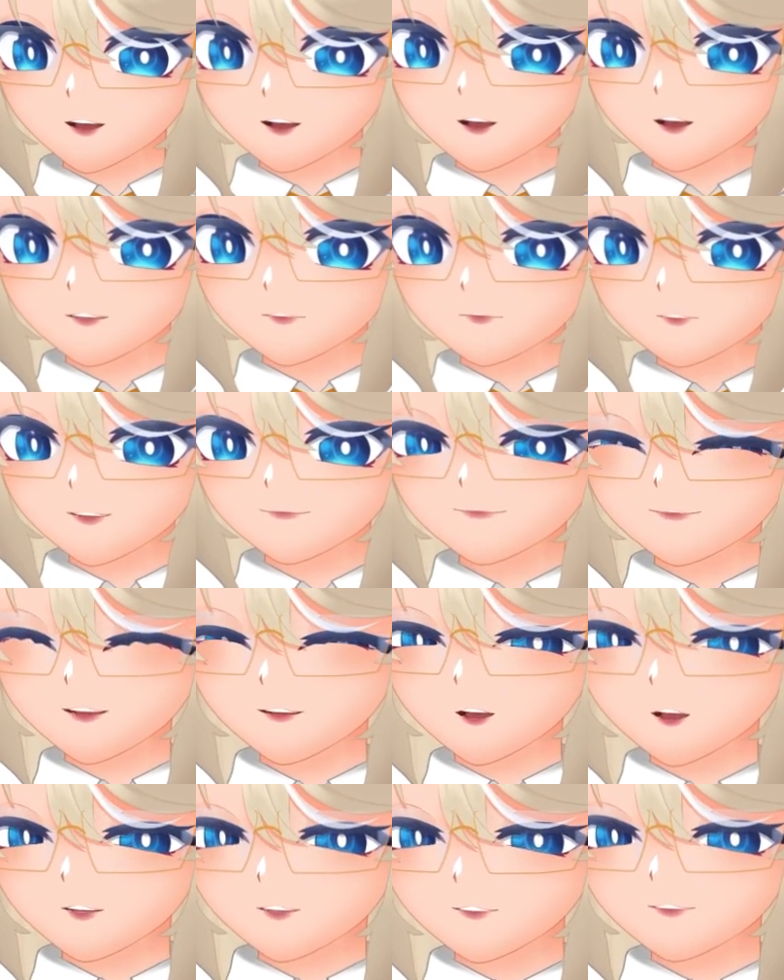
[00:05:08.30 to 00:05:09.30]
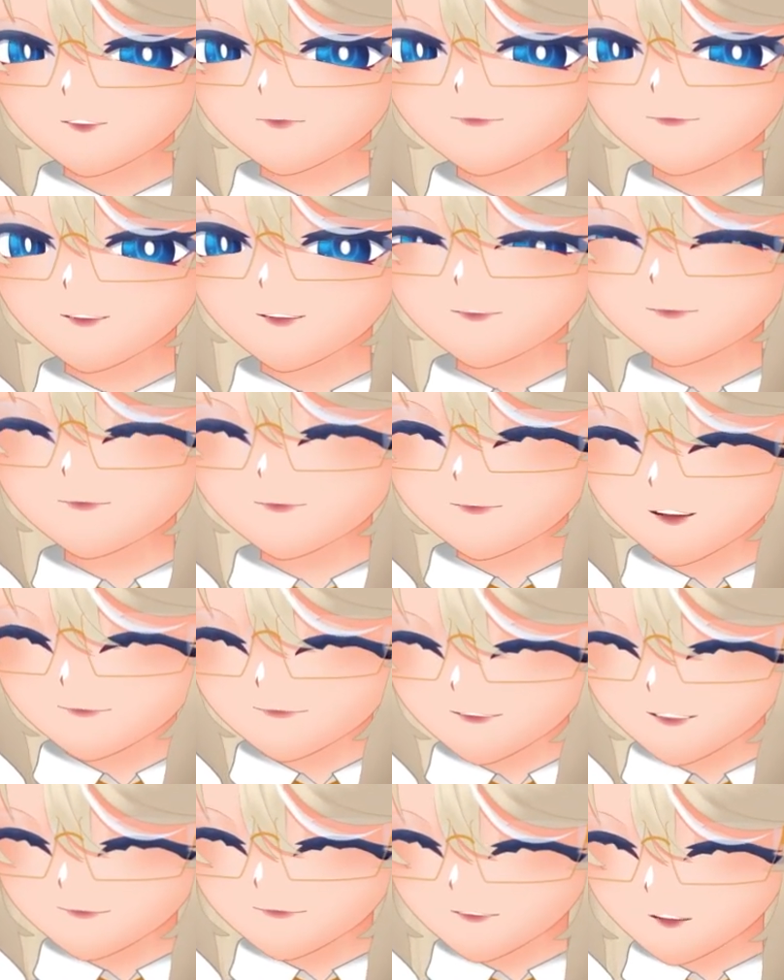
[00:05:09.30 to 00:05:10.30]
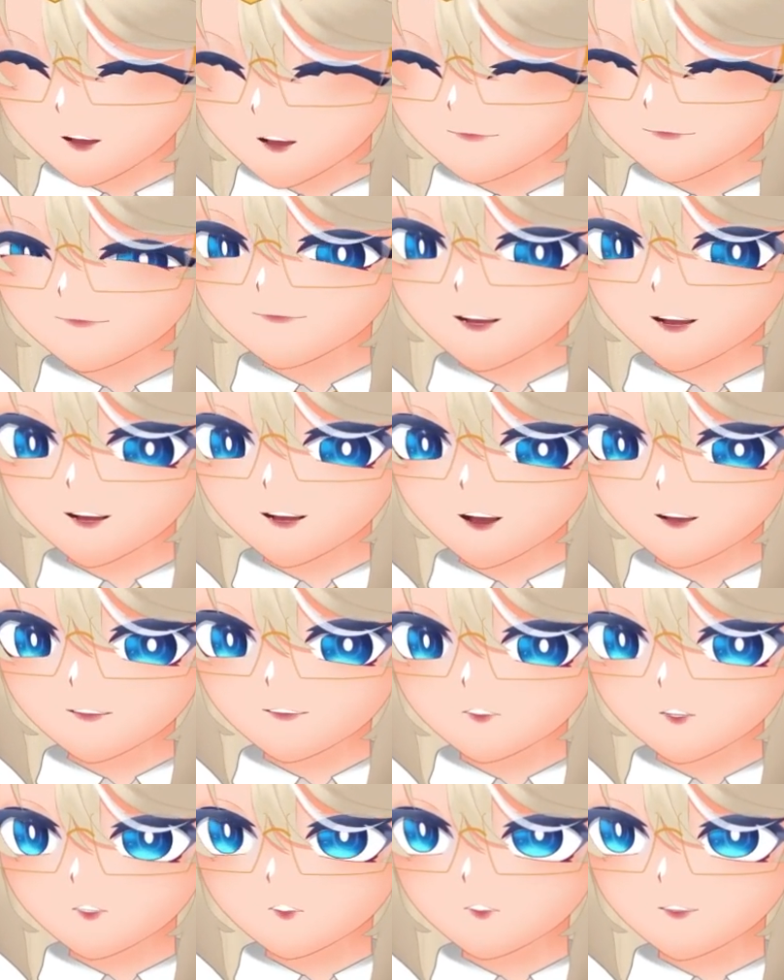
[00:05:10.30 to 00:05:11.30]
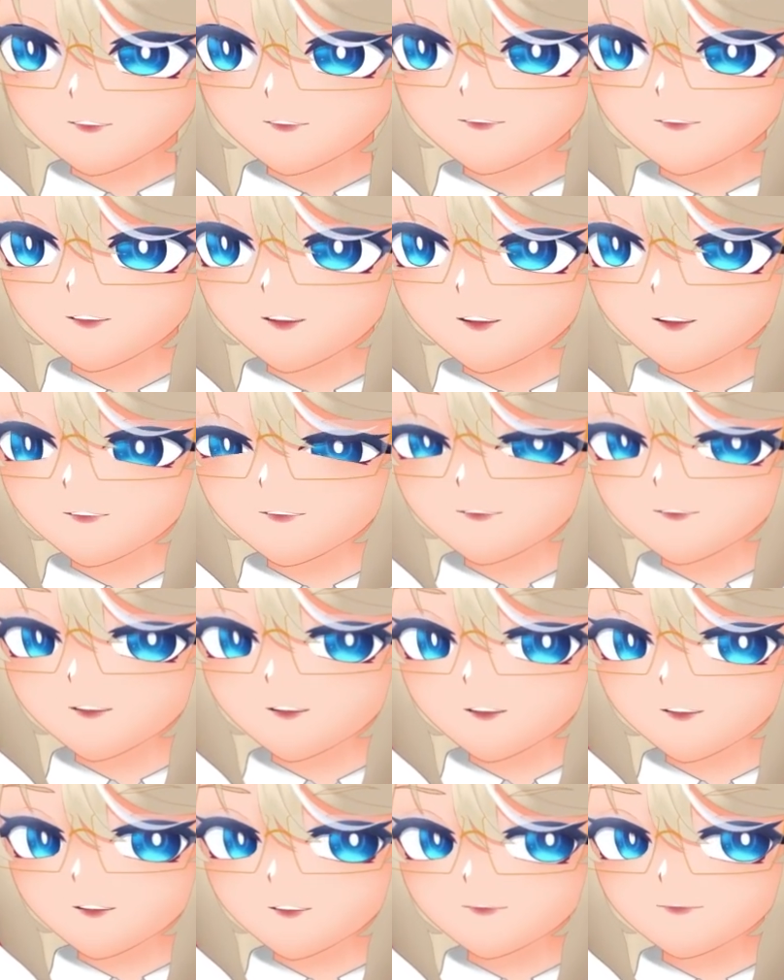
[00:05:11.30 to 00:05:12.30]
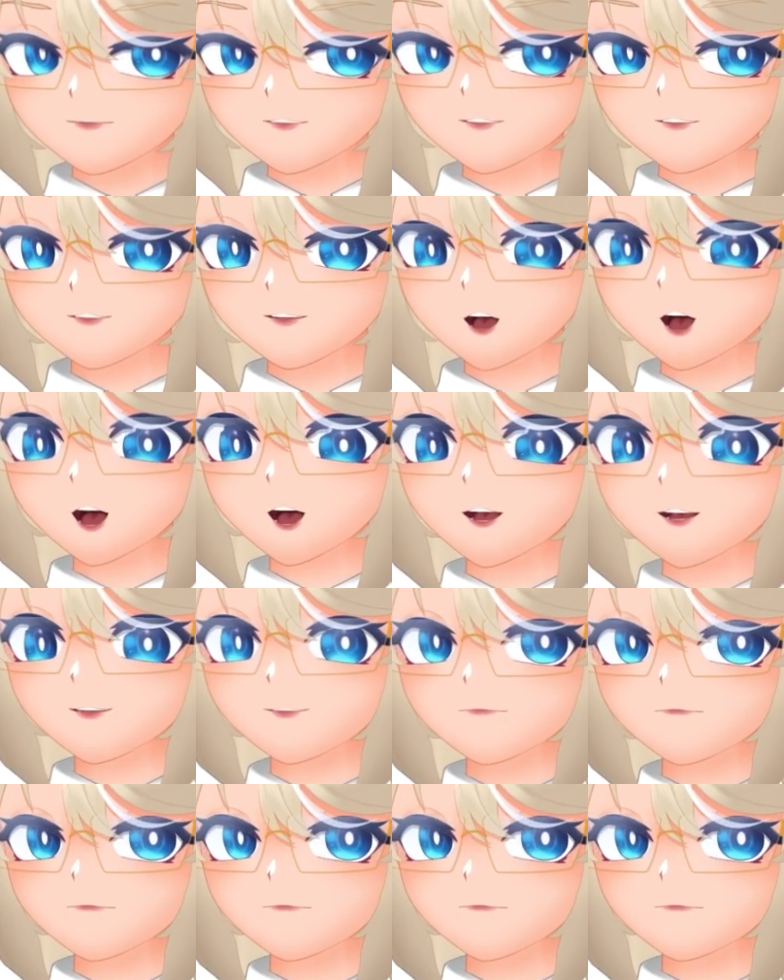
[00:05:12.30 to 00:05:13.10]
One of the arguments that people are making towards this is that